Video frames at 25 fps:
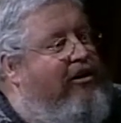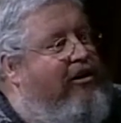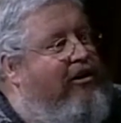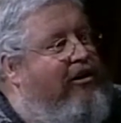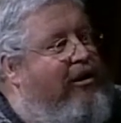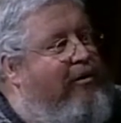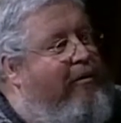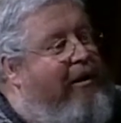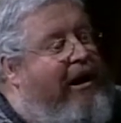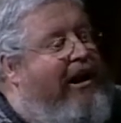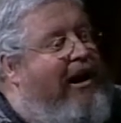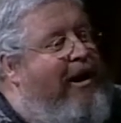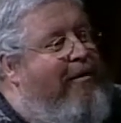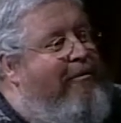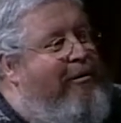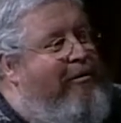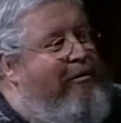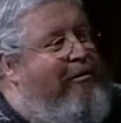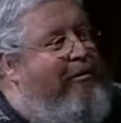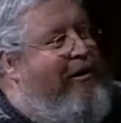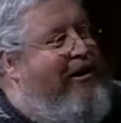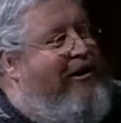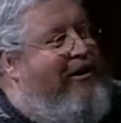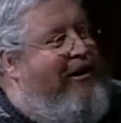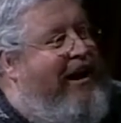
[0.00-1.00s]
You may not be
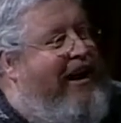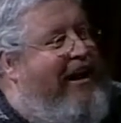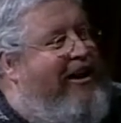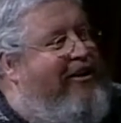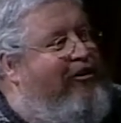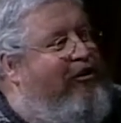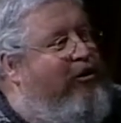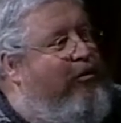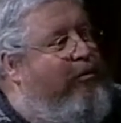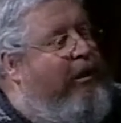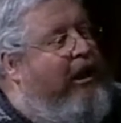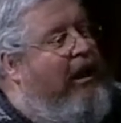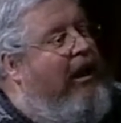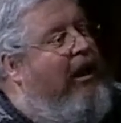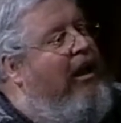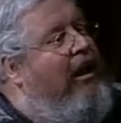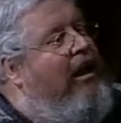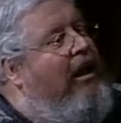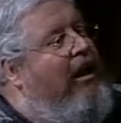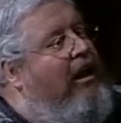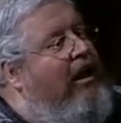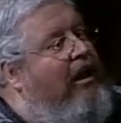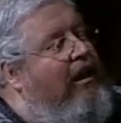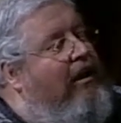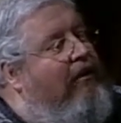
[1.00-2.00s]
prepared to answer, but
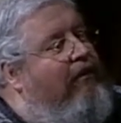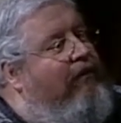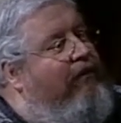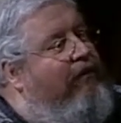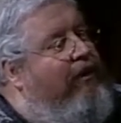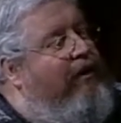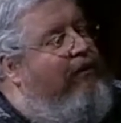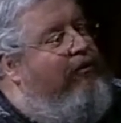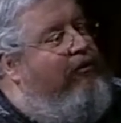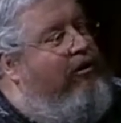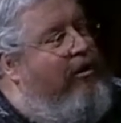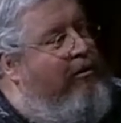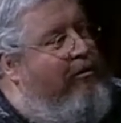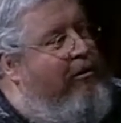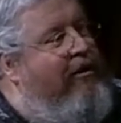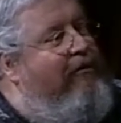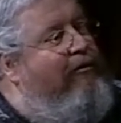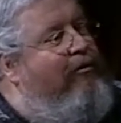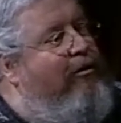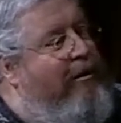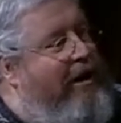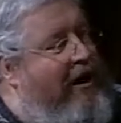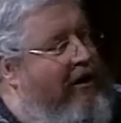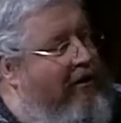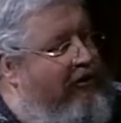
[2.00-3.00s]
if somebody
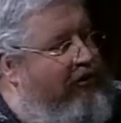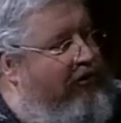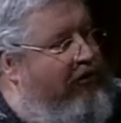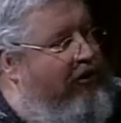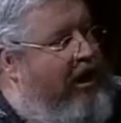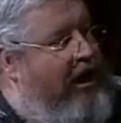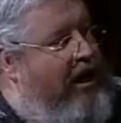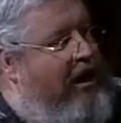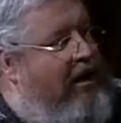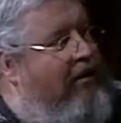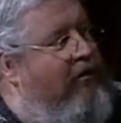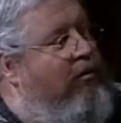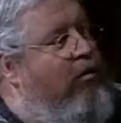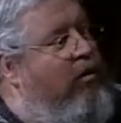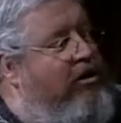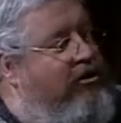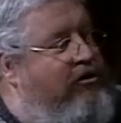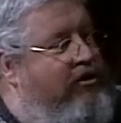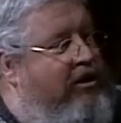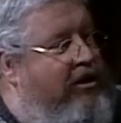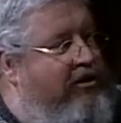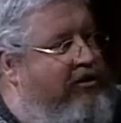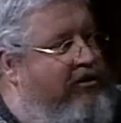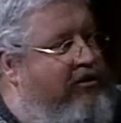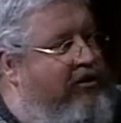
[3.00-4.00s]
from out of state was
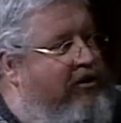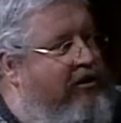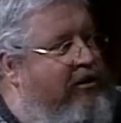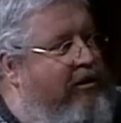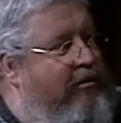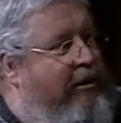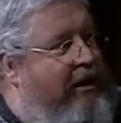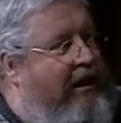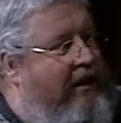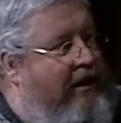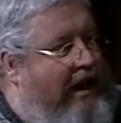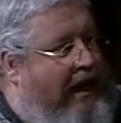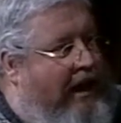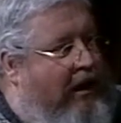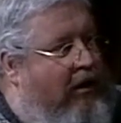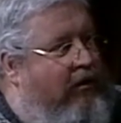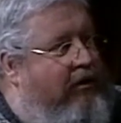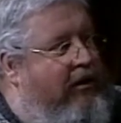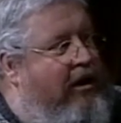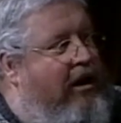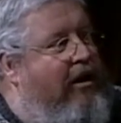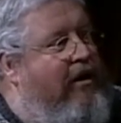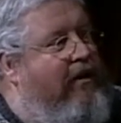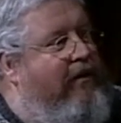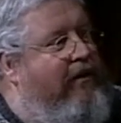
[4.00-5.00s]
concerned about the health
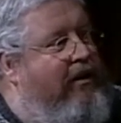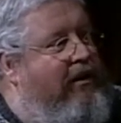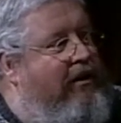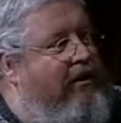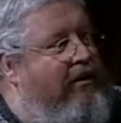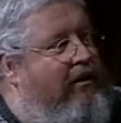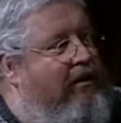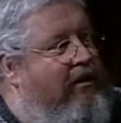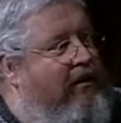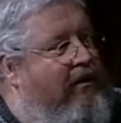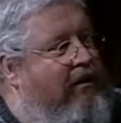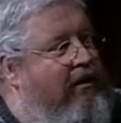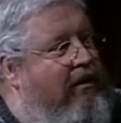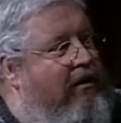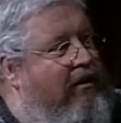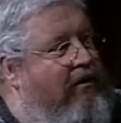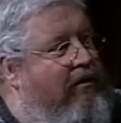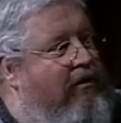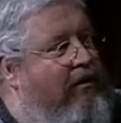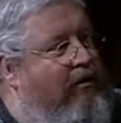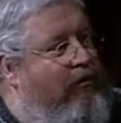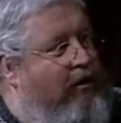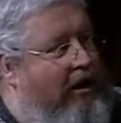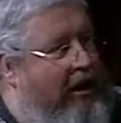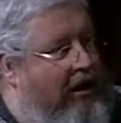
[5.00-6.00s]
care that
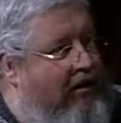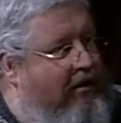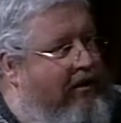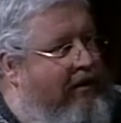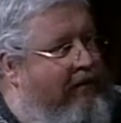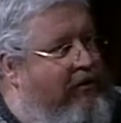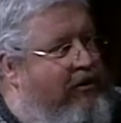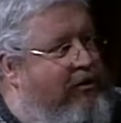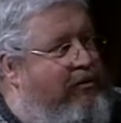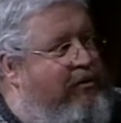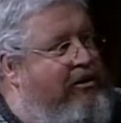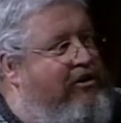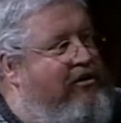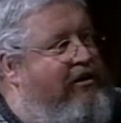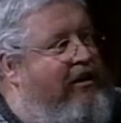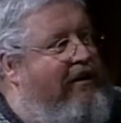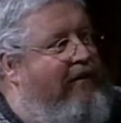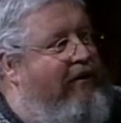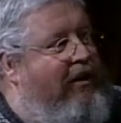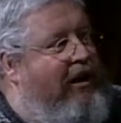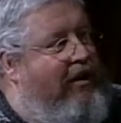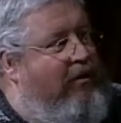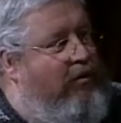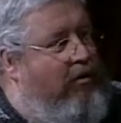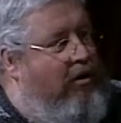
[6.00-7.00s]
their relative is
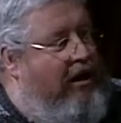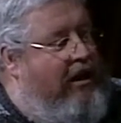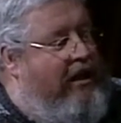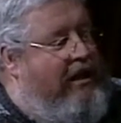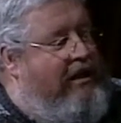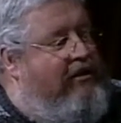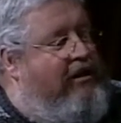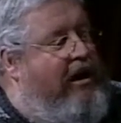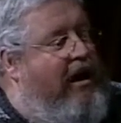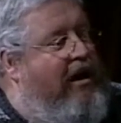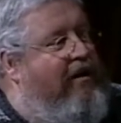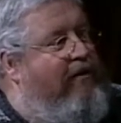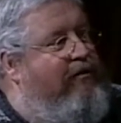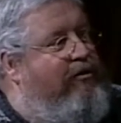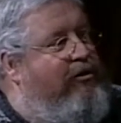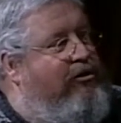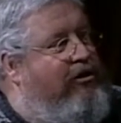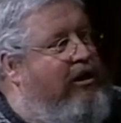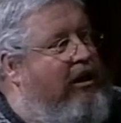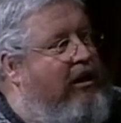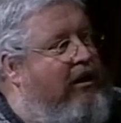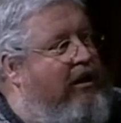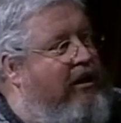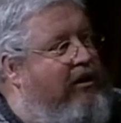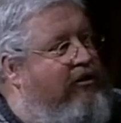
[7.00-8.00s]
receiving in one of these care
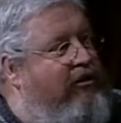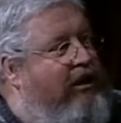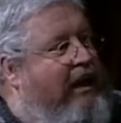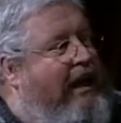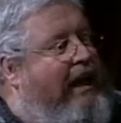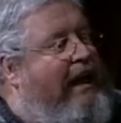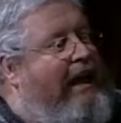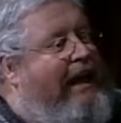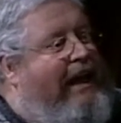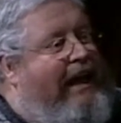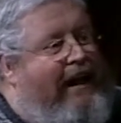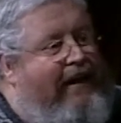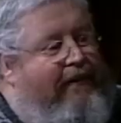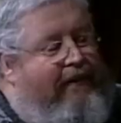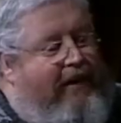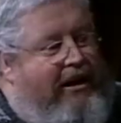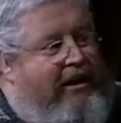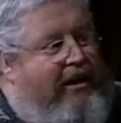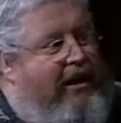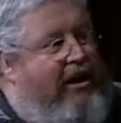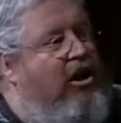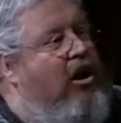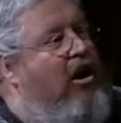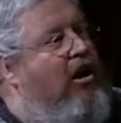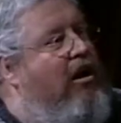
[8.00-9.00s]
facilities, and they
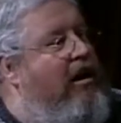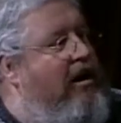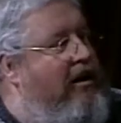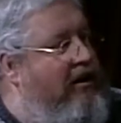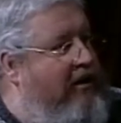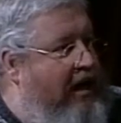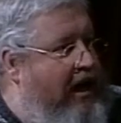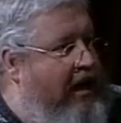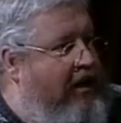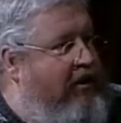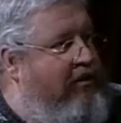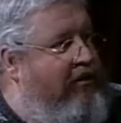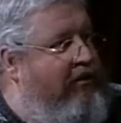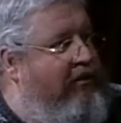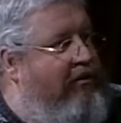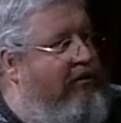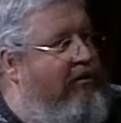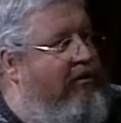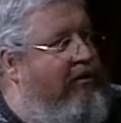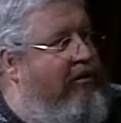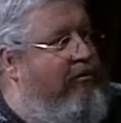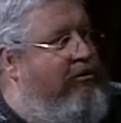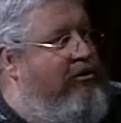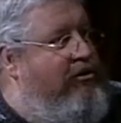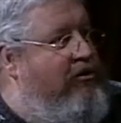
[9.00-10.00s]
did contact you through
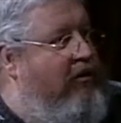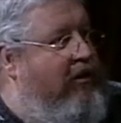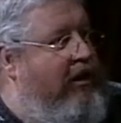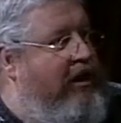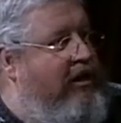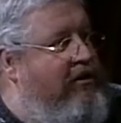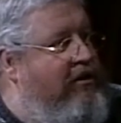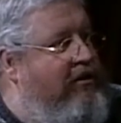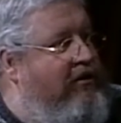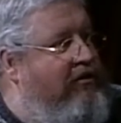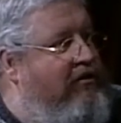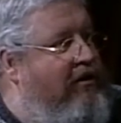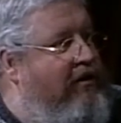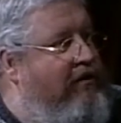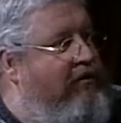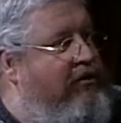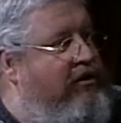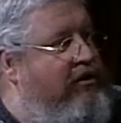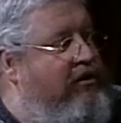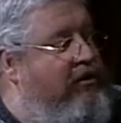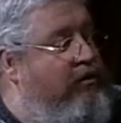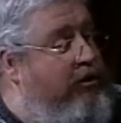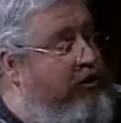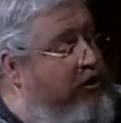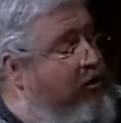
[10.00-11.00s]
the Missoula Aging
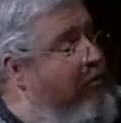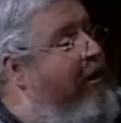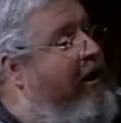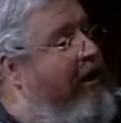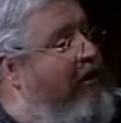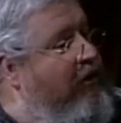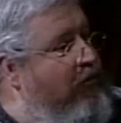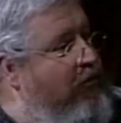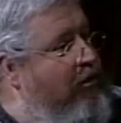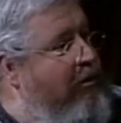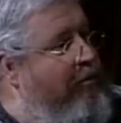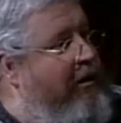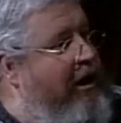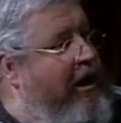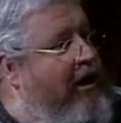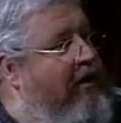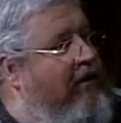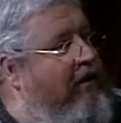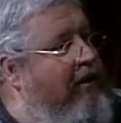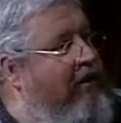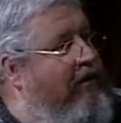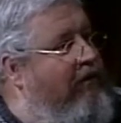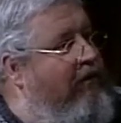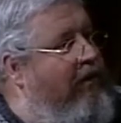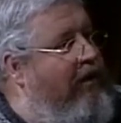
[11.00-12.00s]
Services, would you make a trip out
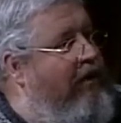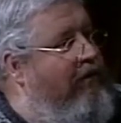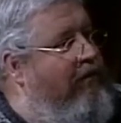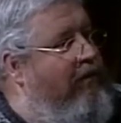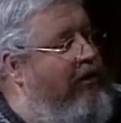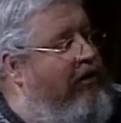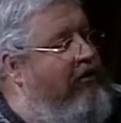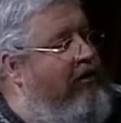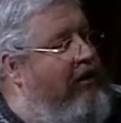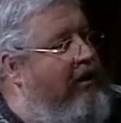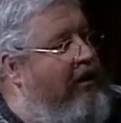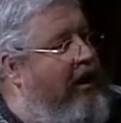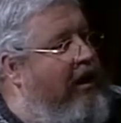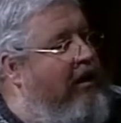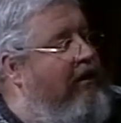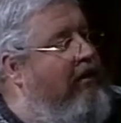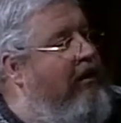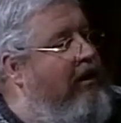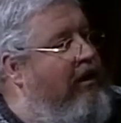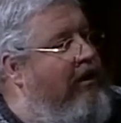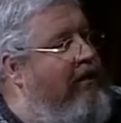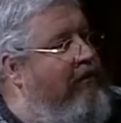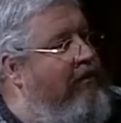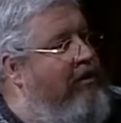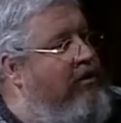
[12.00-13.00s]
and visit that
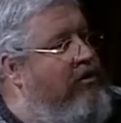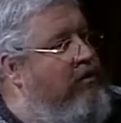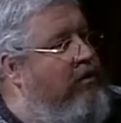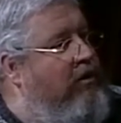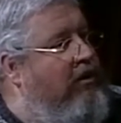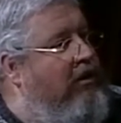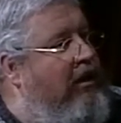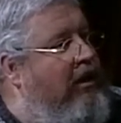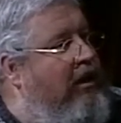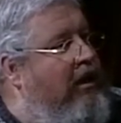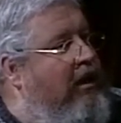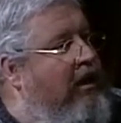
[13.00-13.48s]
individual